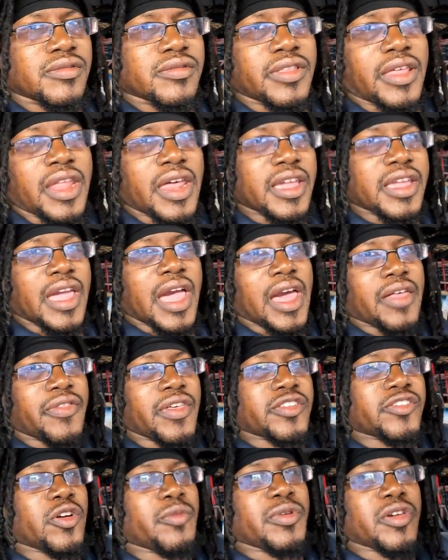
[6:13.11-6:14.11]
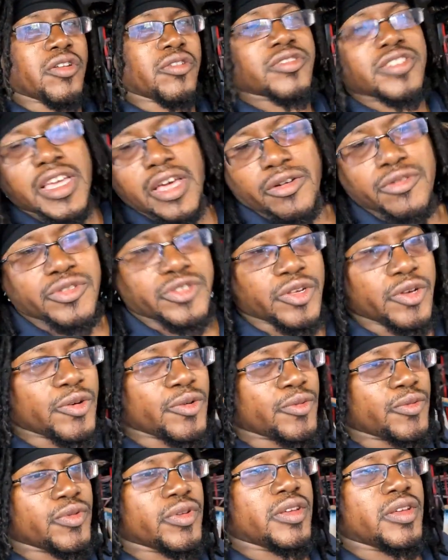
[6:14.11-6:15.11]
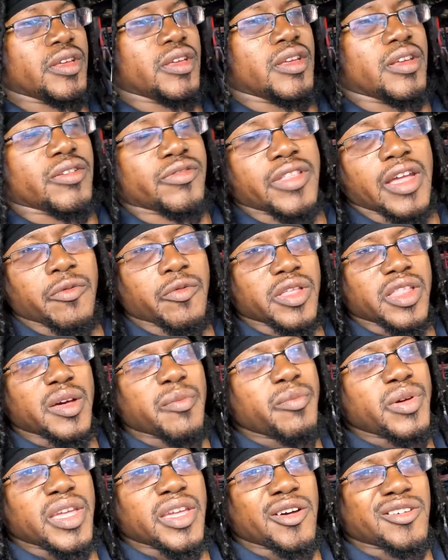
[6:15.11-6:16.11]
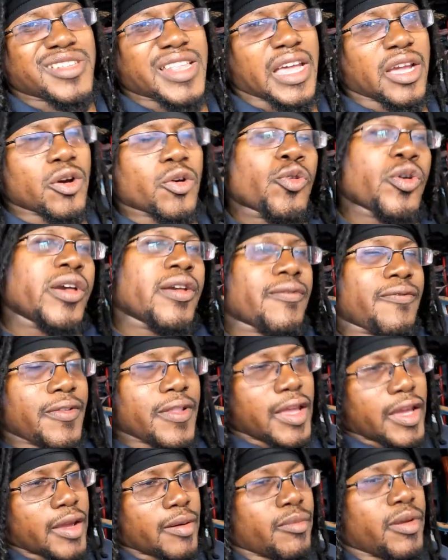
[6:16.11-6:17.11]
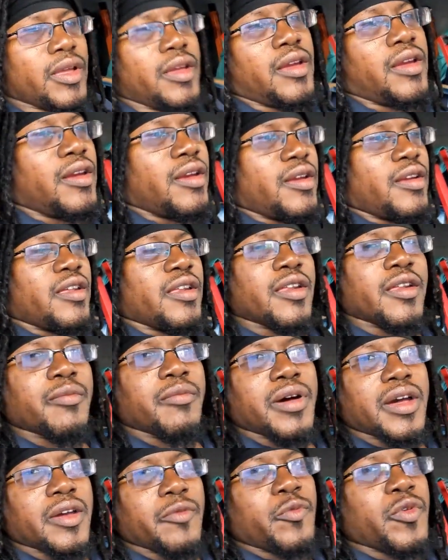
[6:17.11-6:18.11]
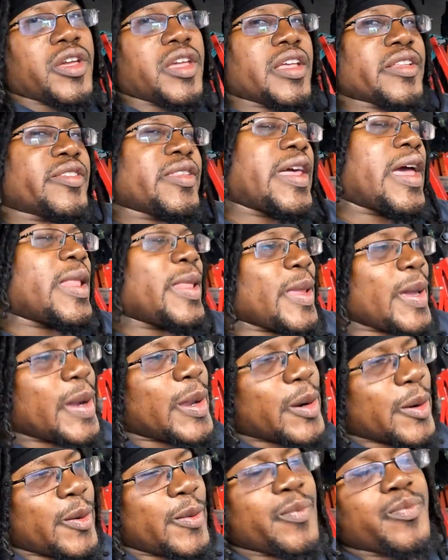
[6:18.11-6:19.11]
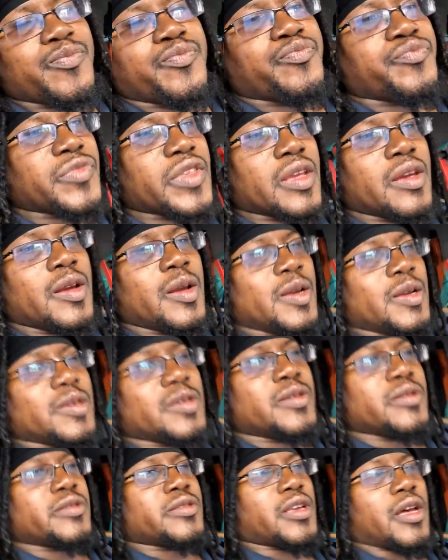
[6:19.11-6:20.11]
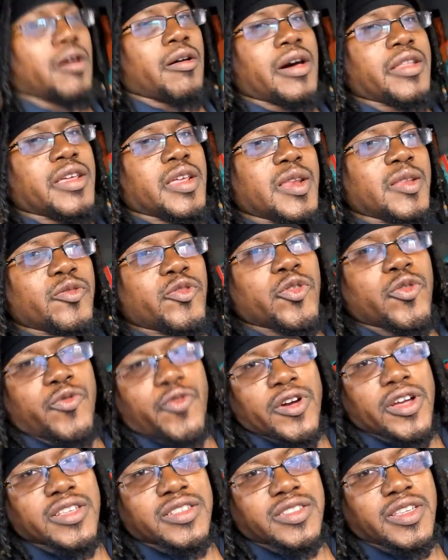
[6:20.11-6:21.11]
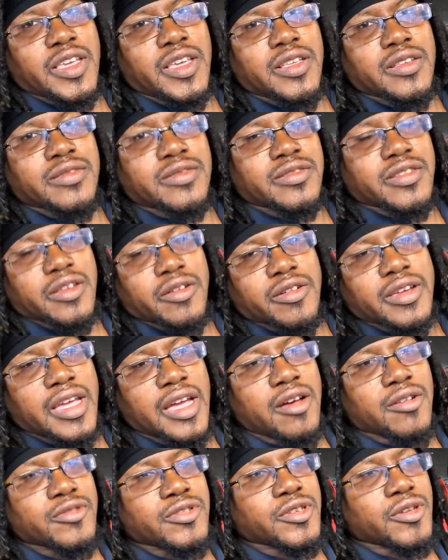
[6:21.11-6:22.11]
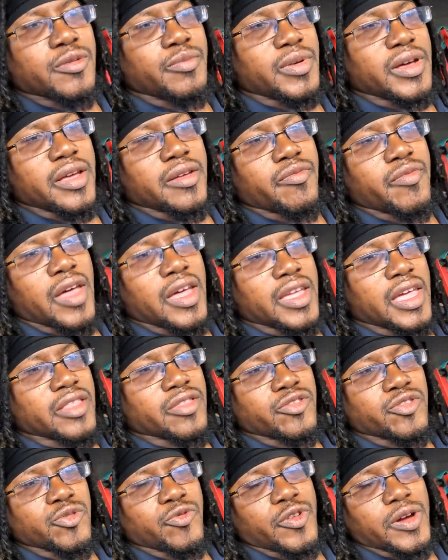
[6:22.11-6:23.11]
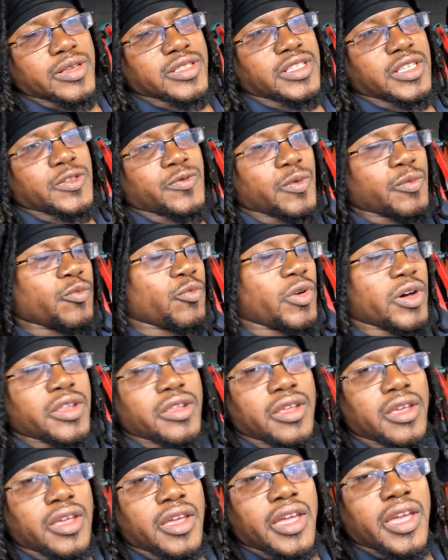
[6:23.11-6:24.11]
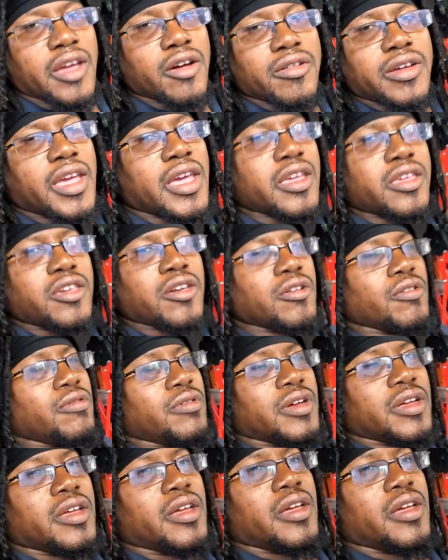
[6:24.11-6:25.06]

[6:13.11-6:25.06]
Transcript: that I got that's going to be on the channel soon. It's not really a build, it's like a quick flip, but we'll get to that later. So I needed 2 front seats, center console, but I got the 2 front seats from one LKQ